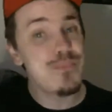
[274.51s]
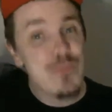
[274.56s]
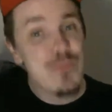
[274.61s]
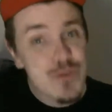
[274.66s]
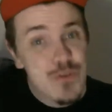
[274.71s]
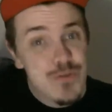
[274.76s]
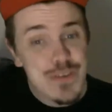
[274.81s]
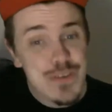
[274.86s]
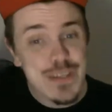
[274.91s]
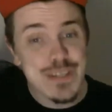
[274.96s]

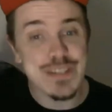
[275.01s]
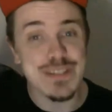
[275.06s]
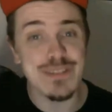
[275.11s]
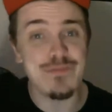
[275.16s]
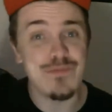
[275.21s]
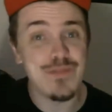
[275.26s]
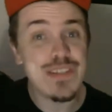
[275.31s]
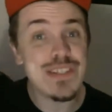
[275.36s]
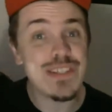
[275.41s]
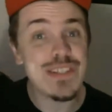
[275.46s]
movies
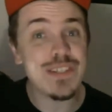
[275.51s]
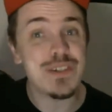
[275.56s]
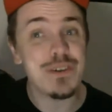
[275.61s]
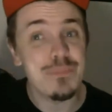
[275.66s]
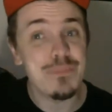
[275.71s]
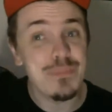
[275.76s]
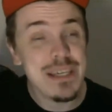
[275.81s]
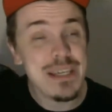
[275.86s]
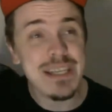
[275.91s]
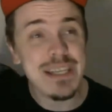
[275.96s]
and
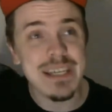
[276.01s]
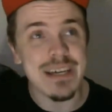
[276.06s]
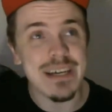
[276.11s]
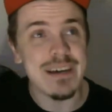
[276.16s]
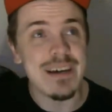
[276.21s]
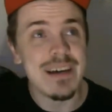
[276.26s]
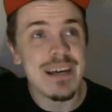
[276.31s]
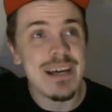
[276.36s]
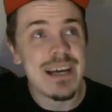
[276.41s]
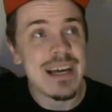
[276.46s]
physical
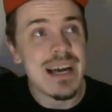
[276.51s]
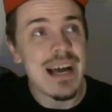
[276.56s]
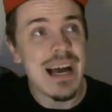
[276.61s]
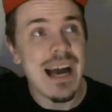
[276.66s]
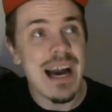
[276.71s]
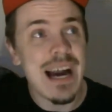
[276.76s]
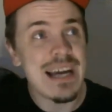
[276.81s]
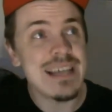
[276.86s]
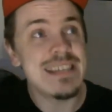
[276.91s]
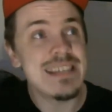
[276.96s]
media,
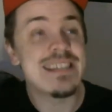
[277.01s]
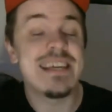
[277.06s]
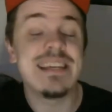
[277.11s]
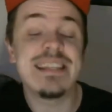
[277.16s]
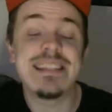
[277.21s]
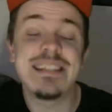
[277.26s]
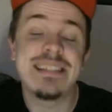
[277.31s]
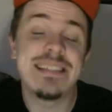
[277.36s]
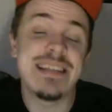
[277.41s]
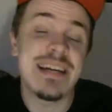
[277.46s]
I say
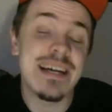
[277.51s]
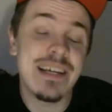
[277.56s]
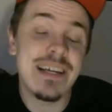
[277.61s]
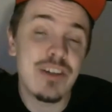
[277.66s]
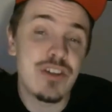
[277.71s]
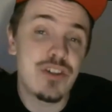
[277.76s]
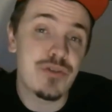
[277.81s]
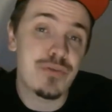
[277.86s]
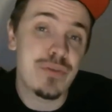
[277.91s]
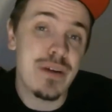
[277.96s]
it's a
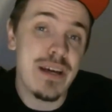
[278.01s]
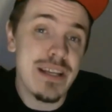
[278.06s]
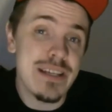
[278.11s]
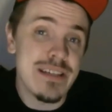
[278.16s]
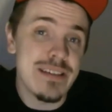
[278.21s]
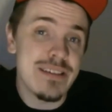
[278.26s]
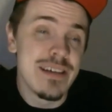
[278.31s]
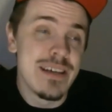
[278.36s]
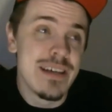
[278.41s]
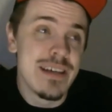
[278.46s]
dying
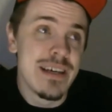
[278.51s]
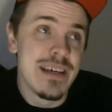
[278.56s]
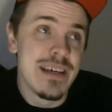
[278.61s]
trend.